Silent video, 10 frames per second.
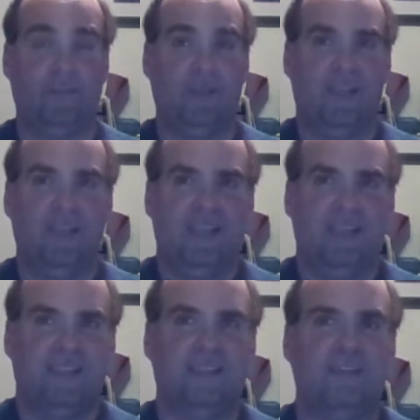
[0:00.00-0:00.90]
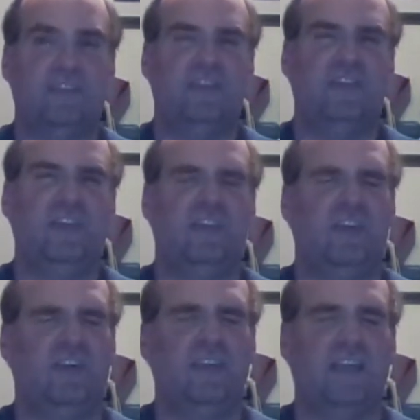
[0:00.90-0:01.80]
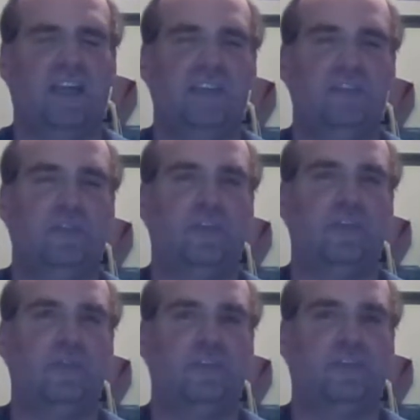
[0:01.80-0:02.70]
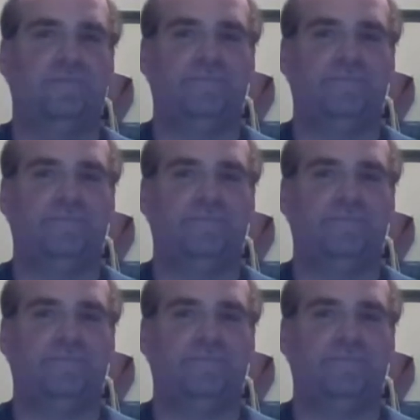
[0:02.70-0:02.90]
Then the main event though, and this crowd went.